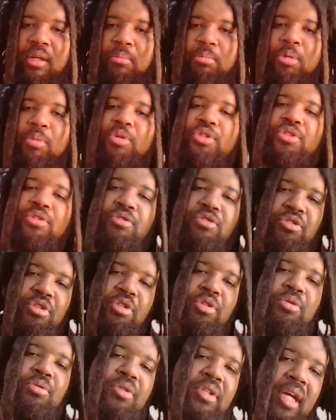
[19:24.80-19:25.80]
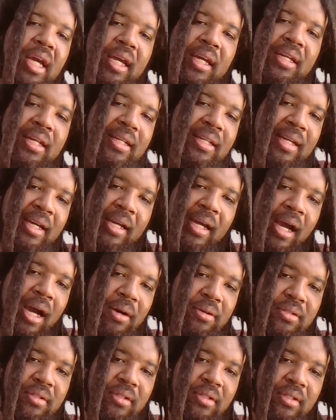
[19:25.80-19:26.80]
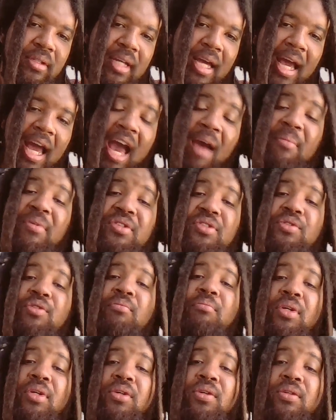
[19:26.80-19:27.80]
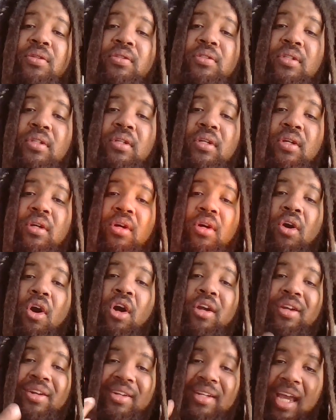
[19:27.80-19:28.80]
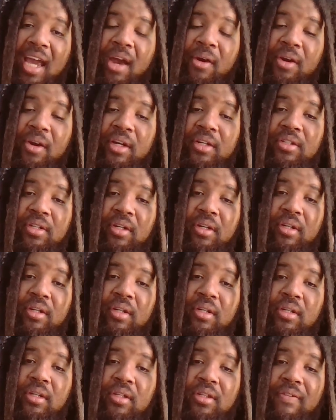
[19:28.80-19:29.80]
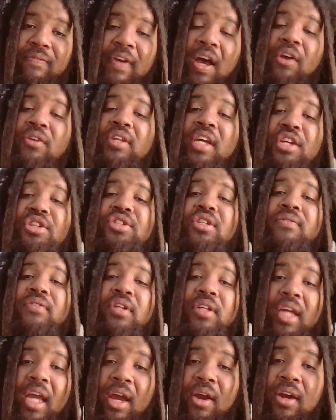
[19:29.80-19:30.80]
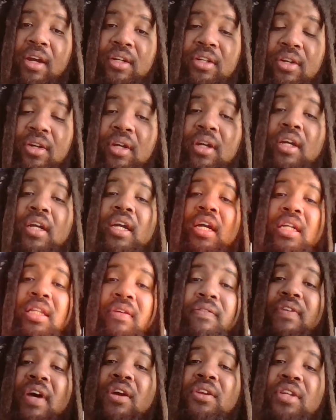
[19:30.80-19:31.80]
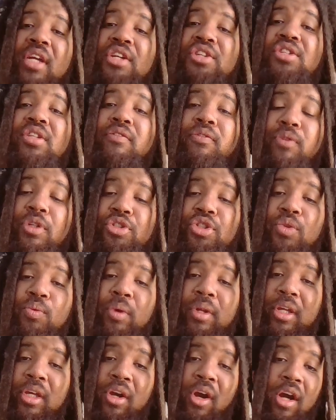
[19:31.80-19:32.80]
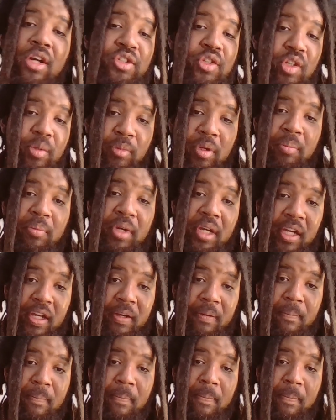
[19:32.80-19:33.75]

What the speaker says: but what you do day in and day out. The habits you build are your character, the foundation of your character, and the foundation of what you really are as a human being.